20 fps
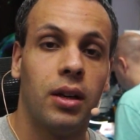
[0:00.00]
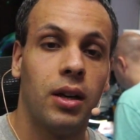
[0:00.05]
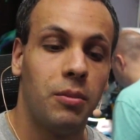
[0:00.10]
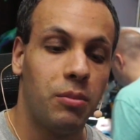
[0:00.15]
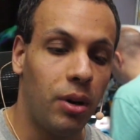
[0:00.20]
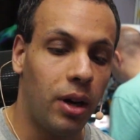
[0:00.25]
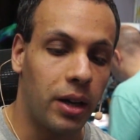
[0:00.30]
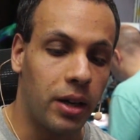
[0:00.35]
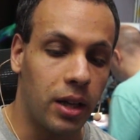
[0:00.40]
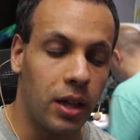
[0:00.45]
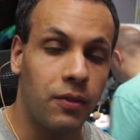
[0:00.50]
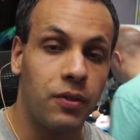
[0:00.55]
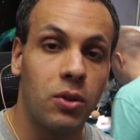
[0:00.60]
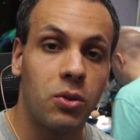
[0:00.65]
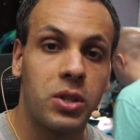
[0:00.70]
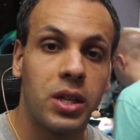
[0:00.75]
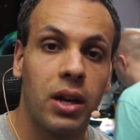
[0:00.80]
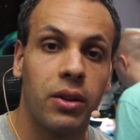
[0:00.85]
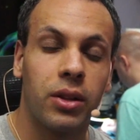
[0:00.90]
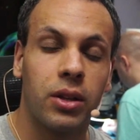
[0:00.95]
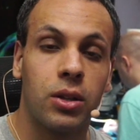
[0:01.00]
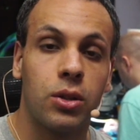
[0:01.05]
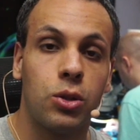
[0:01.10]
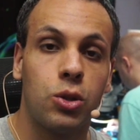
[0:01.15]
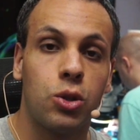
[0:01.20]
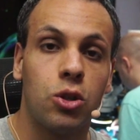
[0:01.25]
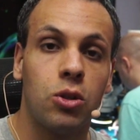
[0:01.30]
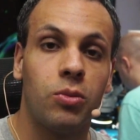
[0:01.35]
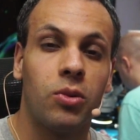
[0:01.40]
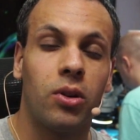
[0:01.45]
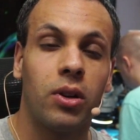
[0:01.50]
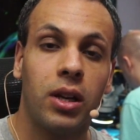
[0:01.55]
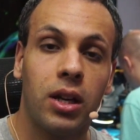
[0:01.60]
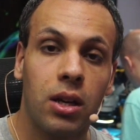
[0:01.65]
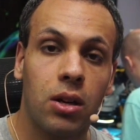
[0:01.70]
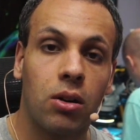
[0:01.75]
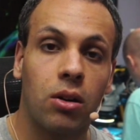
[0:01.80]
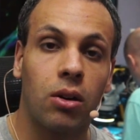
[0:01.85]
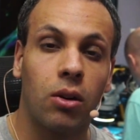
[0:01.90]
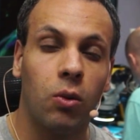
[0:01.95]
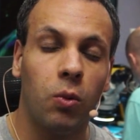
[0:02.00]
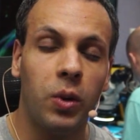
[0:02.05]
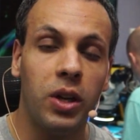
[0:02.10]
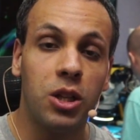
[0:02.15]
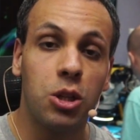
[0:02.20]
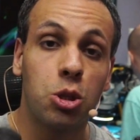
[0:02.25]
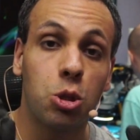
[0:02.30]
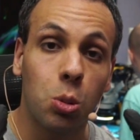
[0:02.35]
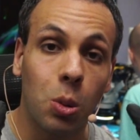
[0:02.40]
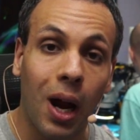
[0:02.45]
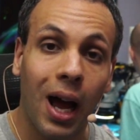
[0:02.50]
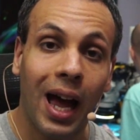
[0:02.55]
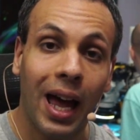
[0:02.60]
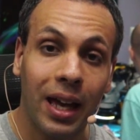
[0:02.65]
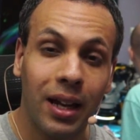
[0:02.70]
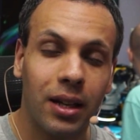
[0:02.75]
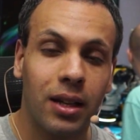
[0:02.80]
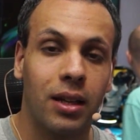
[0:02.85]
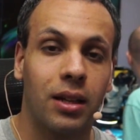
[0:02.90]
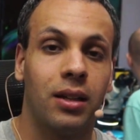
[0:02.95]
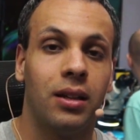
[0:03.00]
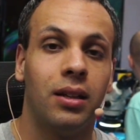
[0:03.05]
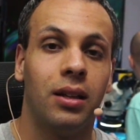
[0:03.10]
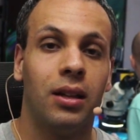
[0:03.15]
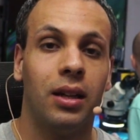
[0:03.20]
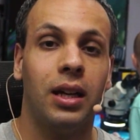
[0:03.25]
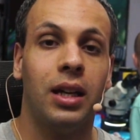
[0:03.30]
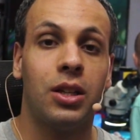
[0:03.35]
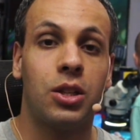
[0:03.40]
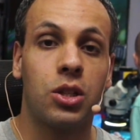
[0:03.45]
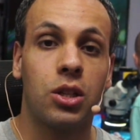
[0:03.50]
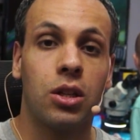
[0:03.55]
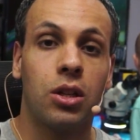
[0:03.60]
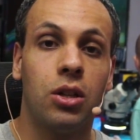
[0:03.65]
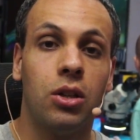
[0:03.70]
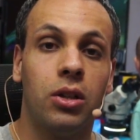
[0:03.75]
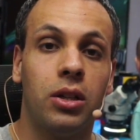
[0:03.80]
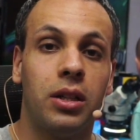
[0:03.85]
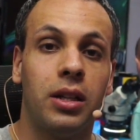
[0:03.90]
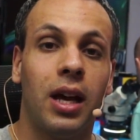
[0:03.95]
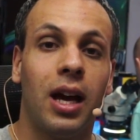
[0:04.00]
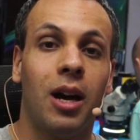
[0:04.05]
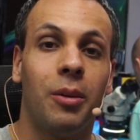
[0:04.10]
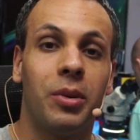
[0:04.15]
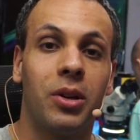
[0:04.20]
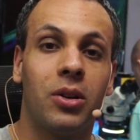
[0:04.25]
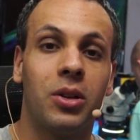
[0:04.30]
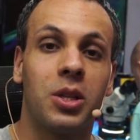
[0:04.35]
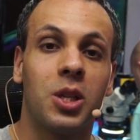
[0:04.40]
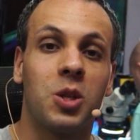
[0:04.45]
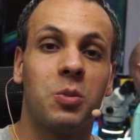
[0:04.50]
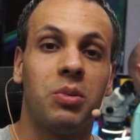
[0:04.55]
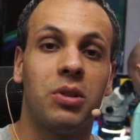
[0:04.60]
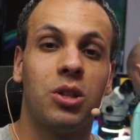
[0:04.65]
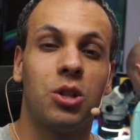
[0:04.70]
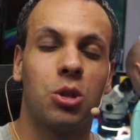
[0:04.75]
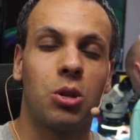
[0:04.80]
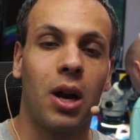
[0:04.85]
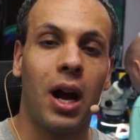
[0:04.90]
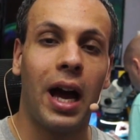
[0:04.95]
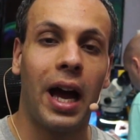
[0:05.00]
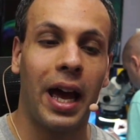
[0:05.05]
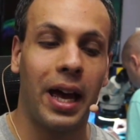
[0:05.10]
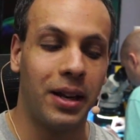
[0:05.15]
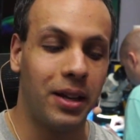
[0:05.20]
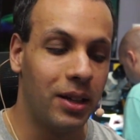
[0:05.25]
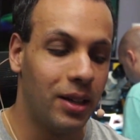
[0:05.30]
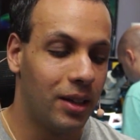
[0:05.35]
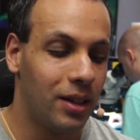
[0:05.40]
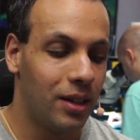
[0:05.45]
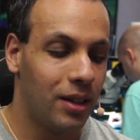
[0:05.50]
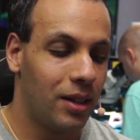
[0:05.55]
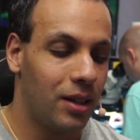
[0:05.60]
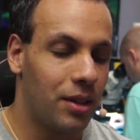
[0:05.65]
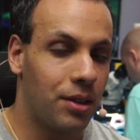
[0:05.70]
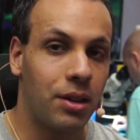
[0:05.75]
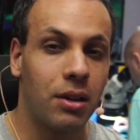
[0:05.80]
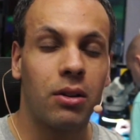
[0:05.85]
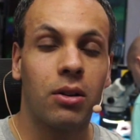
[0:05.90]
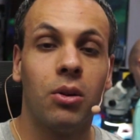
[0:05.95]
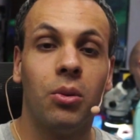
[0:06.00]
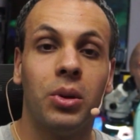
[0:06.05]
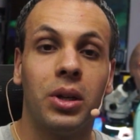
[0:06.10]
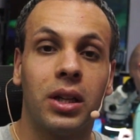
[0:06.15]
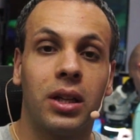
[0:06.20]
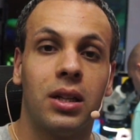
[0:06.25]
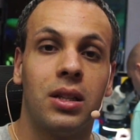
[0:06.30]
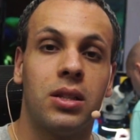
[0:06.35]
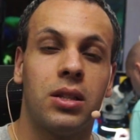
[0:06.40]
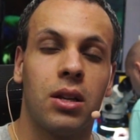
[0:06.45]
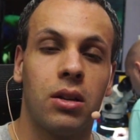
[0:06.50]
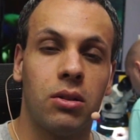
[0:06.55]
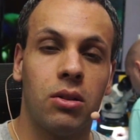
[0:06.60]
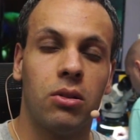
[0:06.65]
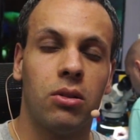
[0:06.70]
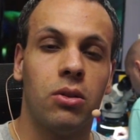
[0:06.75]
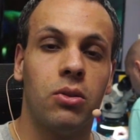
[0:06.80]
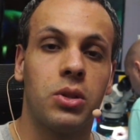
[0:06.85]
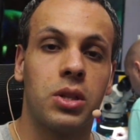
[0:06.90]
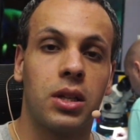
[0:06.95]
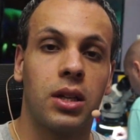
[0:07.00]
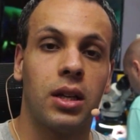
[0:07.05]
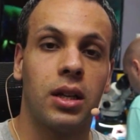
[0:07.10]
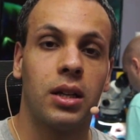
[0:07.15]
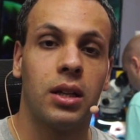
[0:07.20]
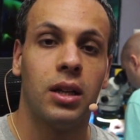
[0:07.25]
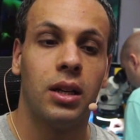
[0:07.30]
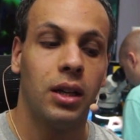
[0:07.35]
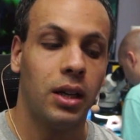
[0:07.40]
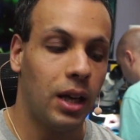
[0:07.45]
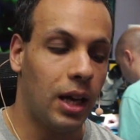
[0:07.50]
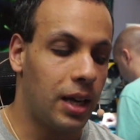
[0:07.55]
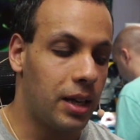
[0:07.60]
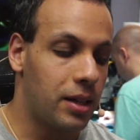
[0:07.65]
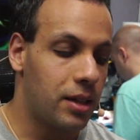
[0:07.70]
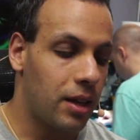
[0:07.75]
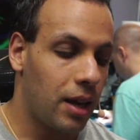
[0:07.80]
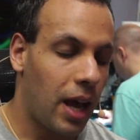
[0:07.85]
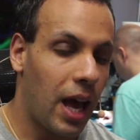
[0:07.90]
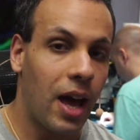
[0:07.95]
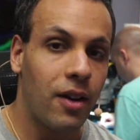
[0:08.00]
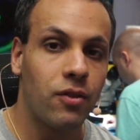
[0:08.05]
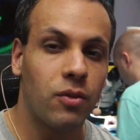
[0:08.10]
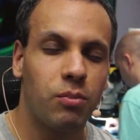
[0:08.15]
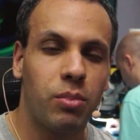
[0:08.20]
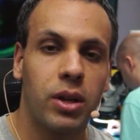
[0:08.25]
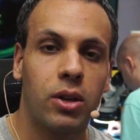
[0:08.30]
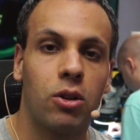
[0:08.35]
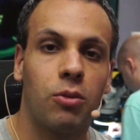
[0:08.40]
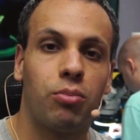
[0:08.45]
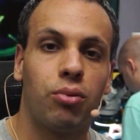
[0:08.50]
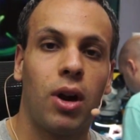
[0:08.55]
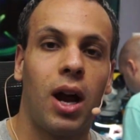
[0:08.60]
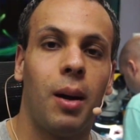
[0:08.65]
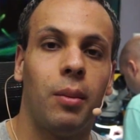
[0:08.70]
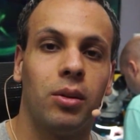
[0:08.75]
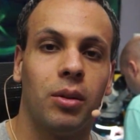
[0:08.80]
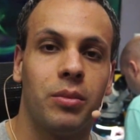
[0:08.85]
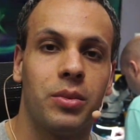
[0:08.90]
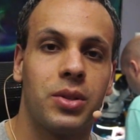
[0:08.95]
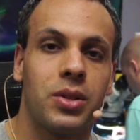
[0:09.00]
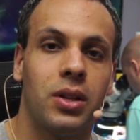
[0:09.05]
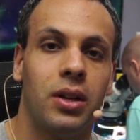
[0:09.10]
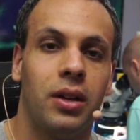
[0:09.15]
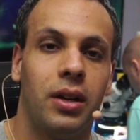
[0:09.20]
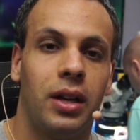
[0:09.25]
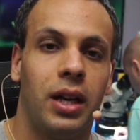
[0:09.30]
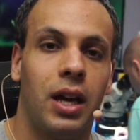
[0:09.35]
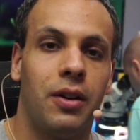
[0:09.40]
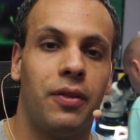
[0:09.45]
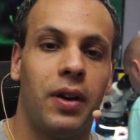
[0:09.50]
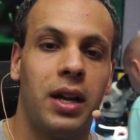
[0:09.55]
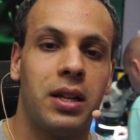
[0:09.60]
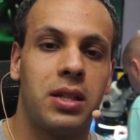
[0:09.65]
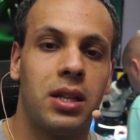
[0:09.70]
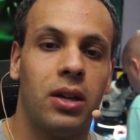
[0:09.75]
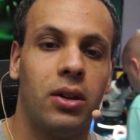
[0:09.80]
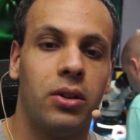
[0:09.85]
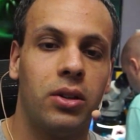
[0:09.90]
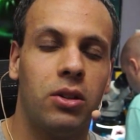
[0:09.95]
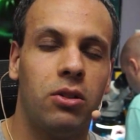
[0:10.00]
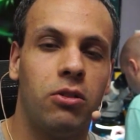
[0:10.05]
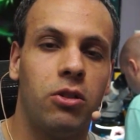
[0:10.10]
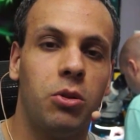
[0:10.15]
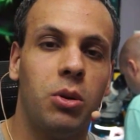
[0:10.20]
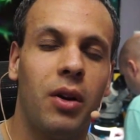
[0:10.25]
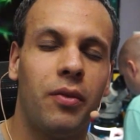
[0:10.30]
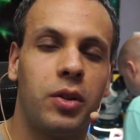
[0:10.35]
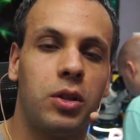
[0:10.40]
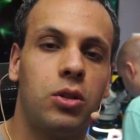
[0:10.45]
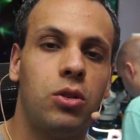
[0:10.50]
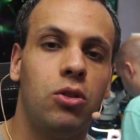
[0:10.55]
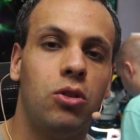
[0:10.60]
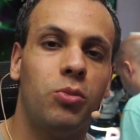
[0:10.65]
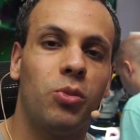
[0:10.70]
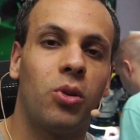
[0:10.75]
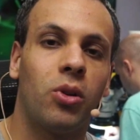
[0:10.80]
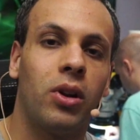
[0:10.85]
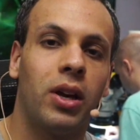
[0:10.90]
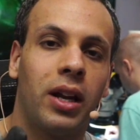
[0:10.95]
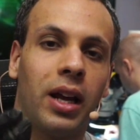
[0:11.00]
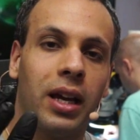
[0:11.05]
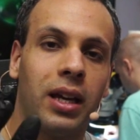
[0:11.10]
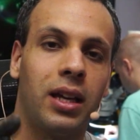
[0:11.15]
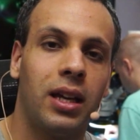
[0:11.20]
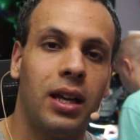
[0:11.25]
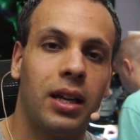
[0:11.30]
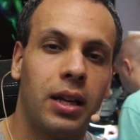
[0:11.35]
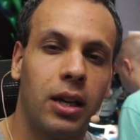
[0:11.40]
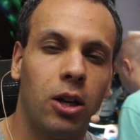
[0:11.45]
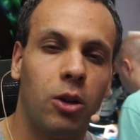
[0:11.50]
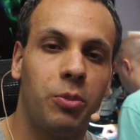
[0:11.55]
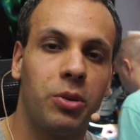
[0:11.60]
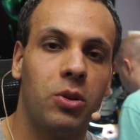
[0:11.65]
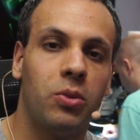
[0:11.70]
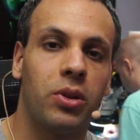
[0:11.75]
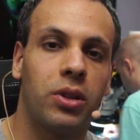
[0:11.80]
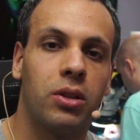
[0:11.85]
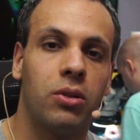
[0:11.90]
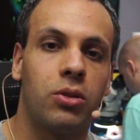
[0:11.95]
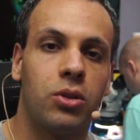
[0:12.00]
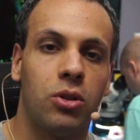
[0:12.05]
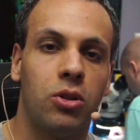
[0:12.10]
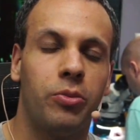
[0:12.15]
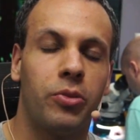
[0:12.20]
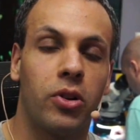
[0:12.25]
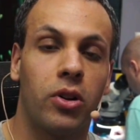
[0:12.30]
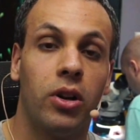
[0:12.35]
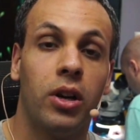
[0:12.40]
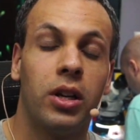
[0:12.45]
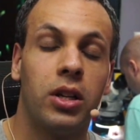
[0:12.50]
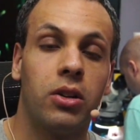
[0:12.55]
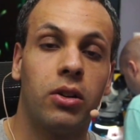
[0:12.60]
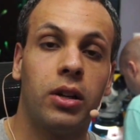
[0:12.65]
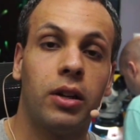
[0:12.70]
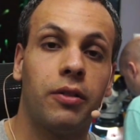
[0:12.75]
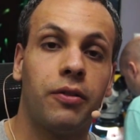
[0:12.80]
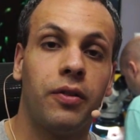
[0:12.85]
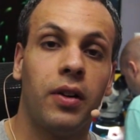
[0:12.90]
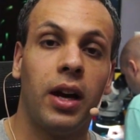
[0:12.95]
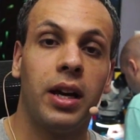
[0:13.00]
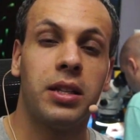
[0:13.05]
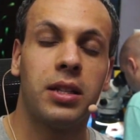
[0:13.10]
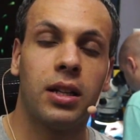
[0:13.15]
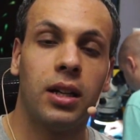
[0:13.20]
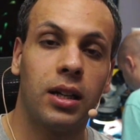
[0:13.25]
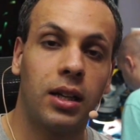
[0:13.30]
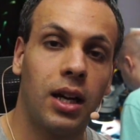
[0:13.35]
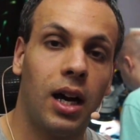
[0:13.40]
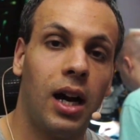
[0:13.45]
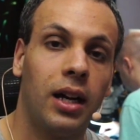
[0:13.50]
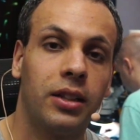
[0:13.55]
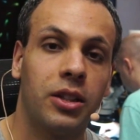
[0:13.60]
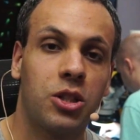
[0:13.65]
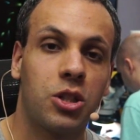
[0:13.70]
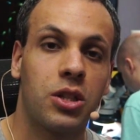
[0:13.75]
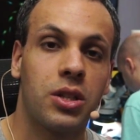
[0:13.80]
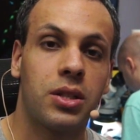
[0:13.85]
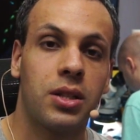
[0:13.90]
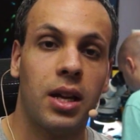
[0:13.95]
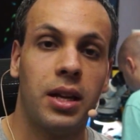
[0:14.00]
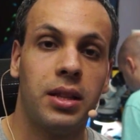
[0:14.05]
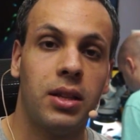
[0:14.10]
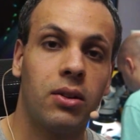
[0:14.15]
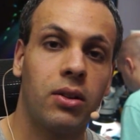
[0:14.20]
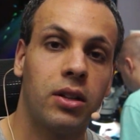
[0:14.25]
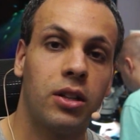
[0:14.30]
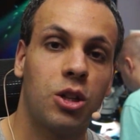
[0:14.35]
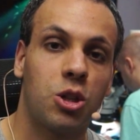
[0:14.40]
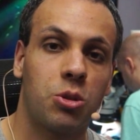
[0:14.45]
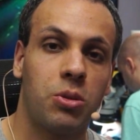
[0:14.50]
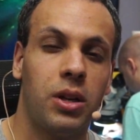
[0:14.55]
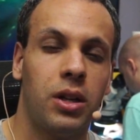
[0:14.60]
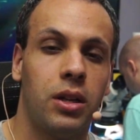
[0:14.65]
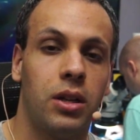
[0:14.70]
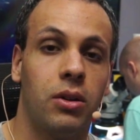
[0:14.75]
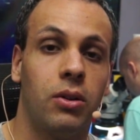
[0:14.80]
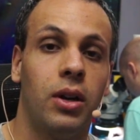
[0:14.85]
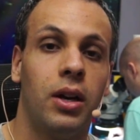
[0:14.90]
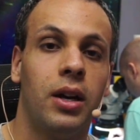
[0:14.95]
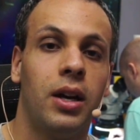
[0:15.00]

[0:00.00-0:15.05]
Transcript: But if you tell the consumer, here, we dried it, it's good now because it's been dried, they're going to continue using it and have bigger problems. If I tell you you have a tumor and I can't help you with your tumor, you're going to find an oncologist and they're going to treat you.